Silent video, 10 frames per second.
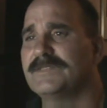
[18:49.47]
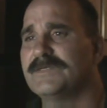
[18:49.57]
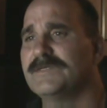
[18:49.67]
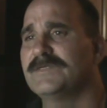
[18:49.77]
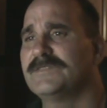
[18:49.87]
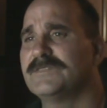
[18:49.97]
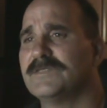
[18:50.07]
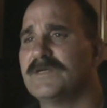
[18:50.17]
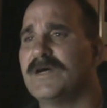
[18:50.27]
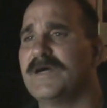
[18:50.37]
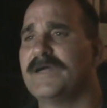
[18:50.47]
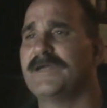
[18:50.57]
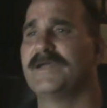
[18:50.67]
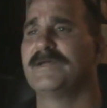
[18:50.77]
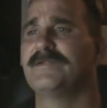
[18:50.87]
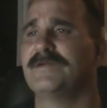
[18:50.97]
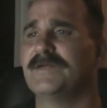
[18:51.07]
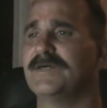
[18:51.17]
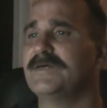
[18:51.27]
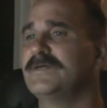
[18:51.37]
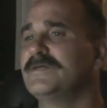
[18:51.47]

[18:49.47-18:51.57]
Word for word: this. Hi, Andrea.